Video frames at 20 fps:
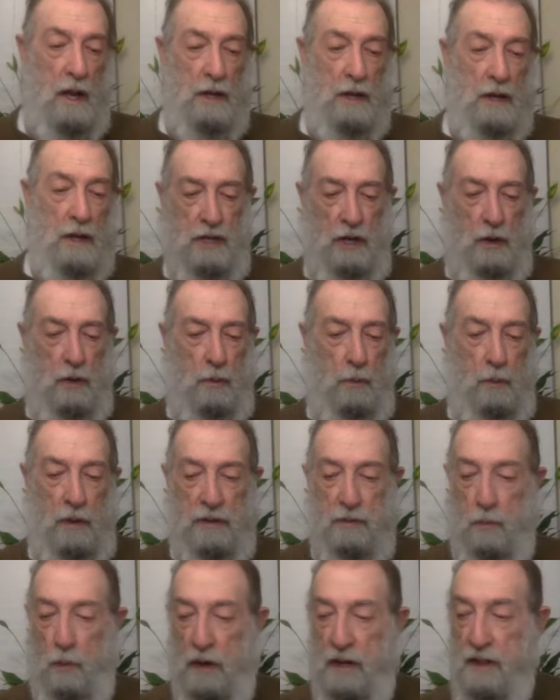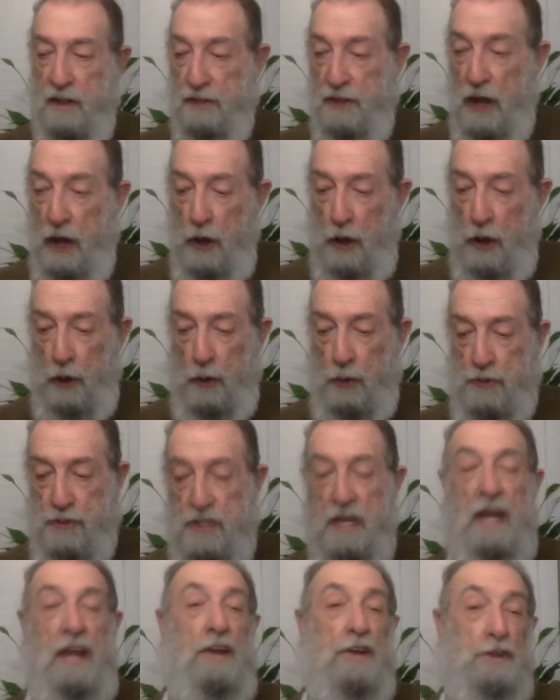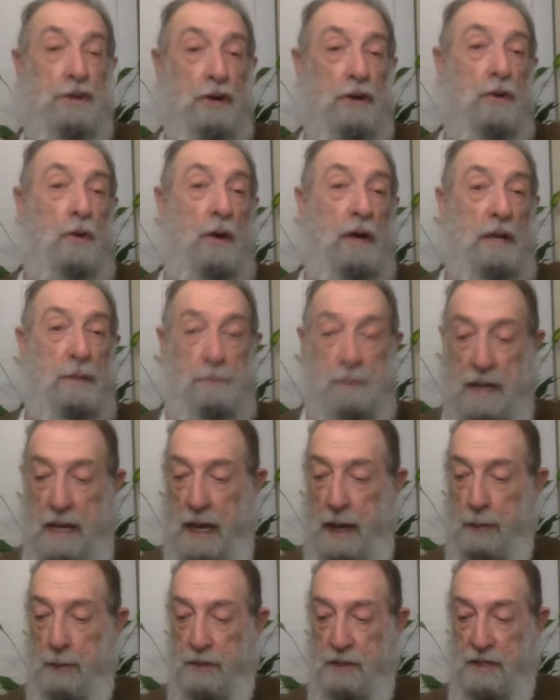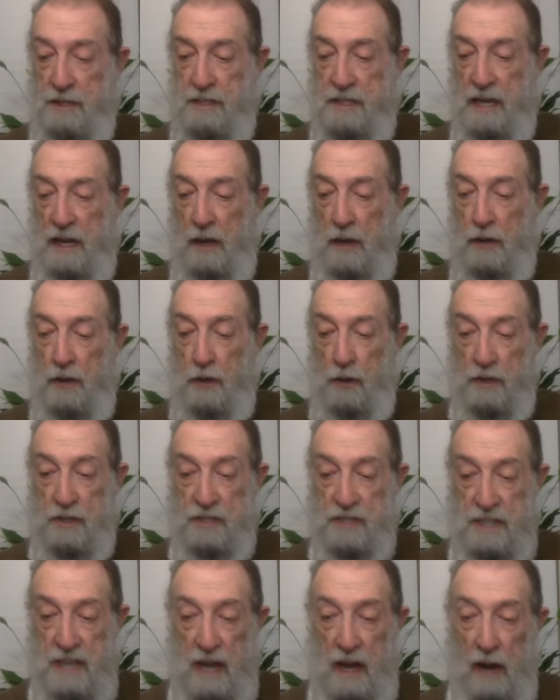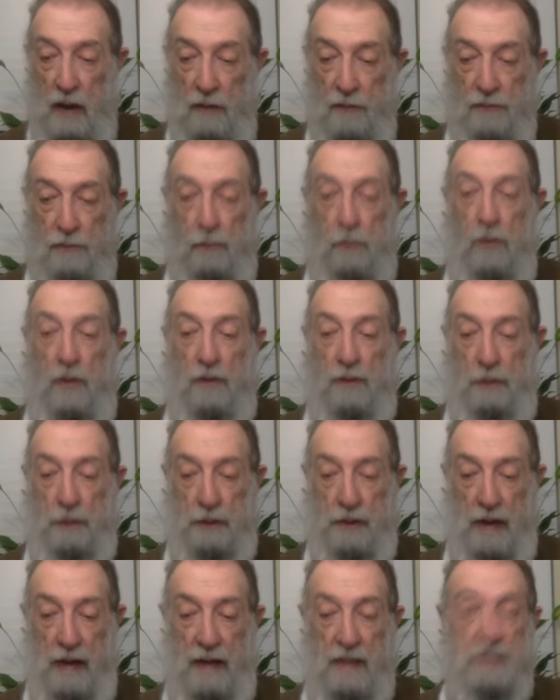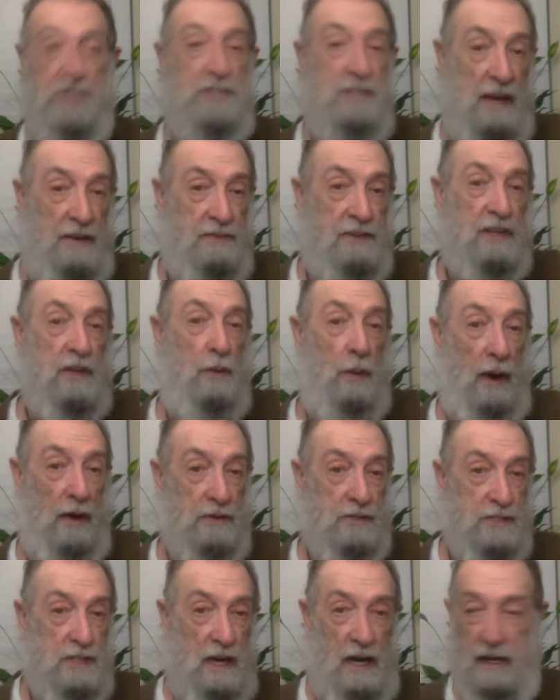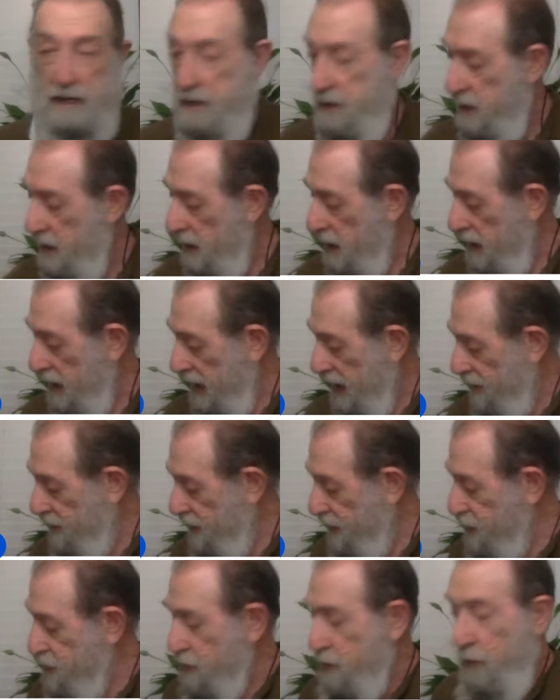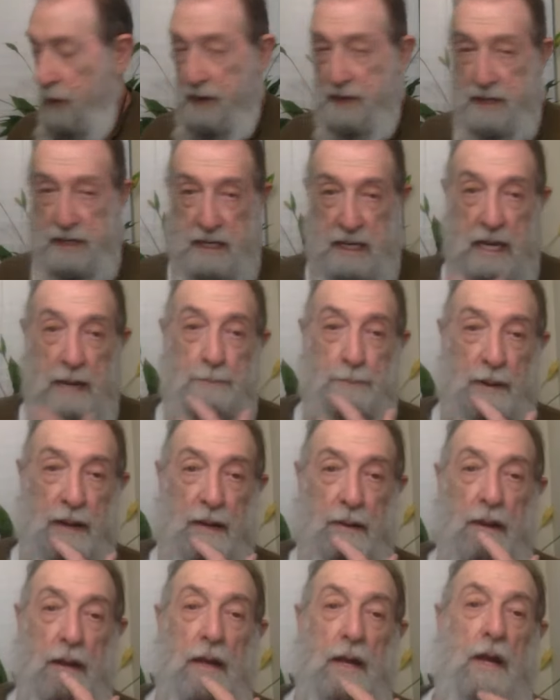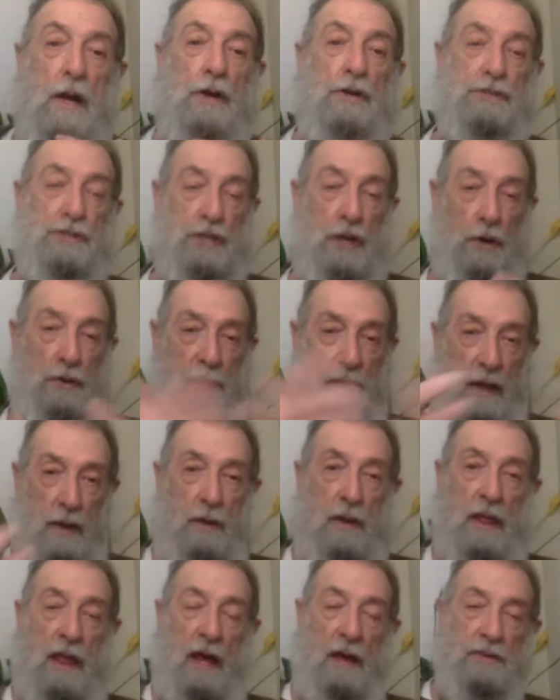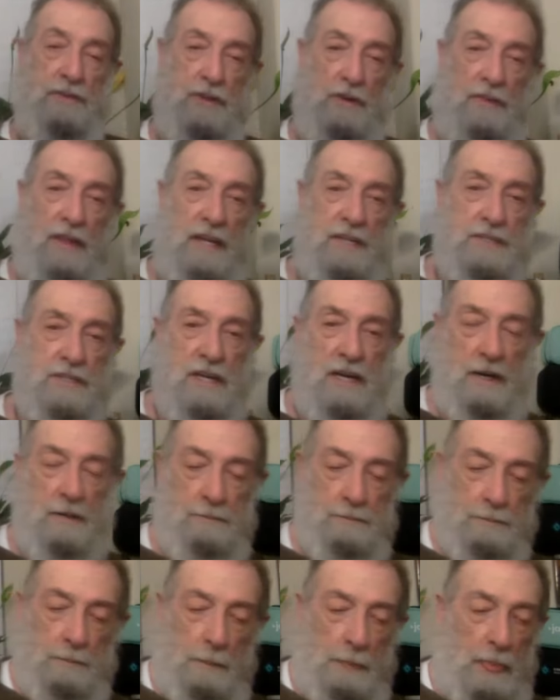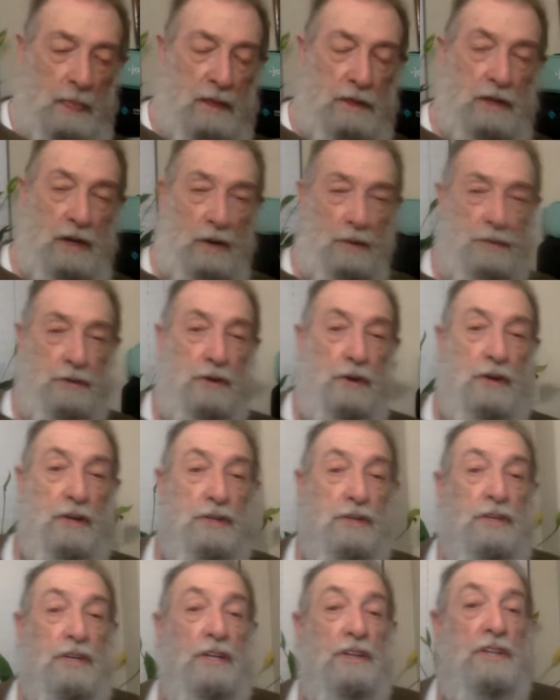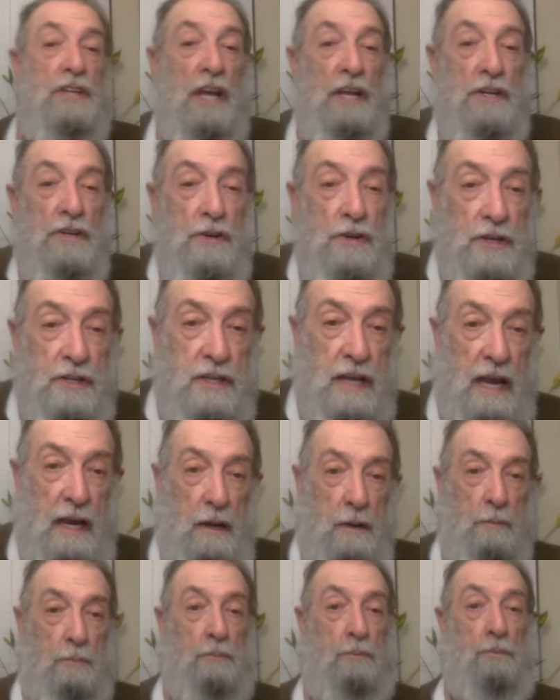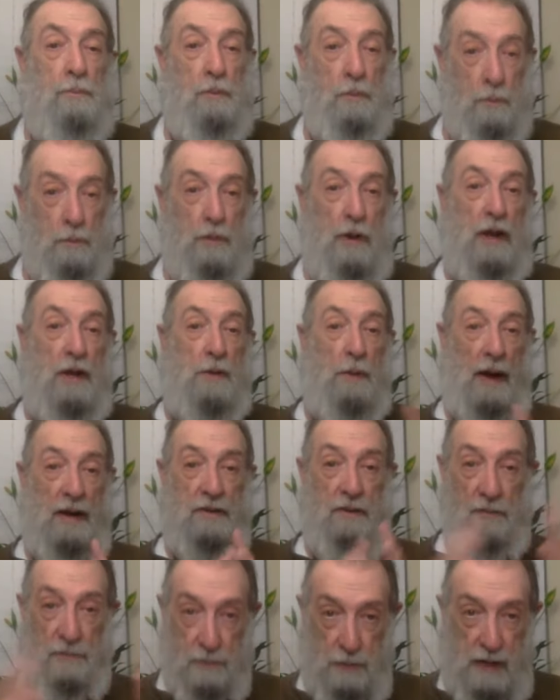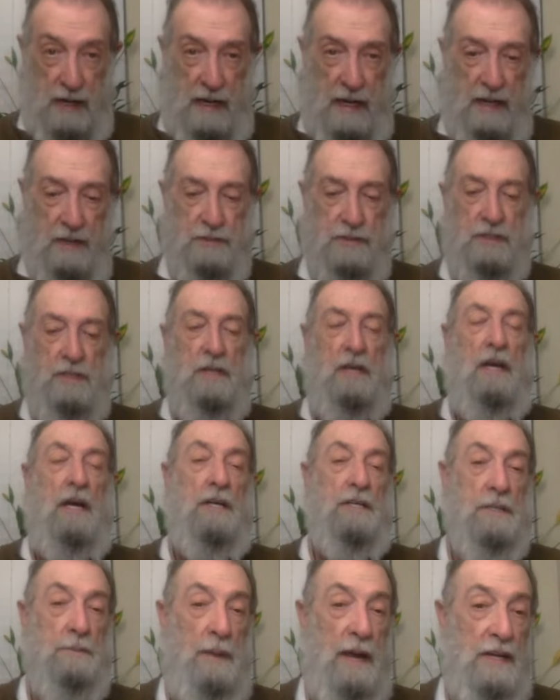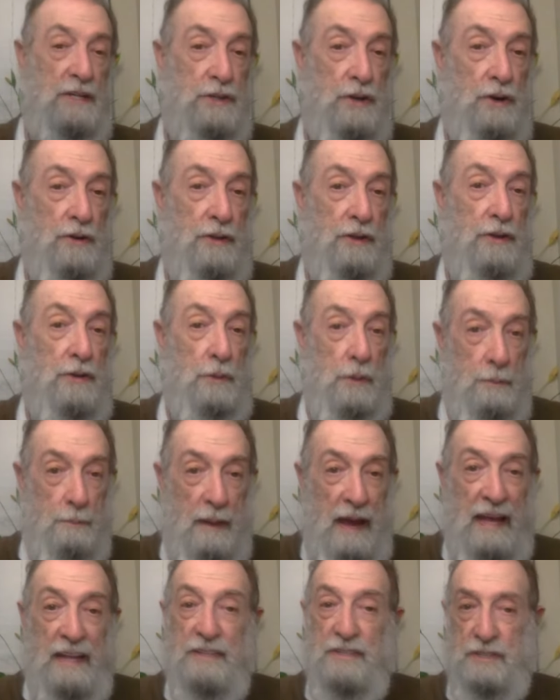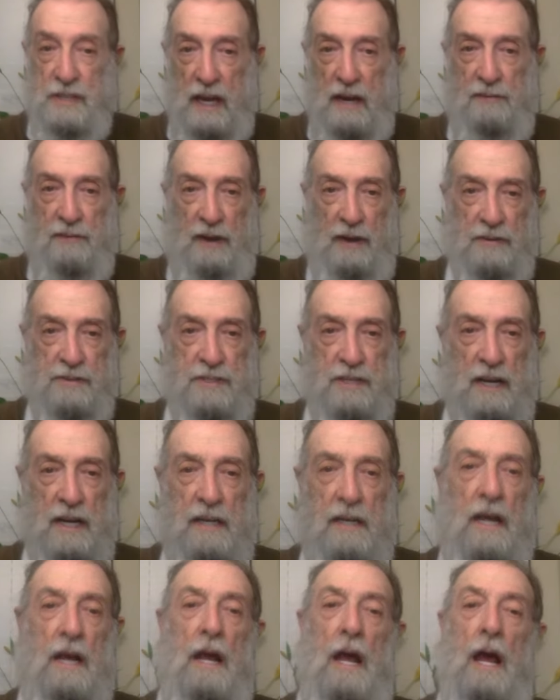So with one of those, you're going to be able to tell yourself whether or not it's safe to go outside, and then you're going to keep it so that so that um, you know, you can continue to take radioactive readings to make sure that you remain safe outside.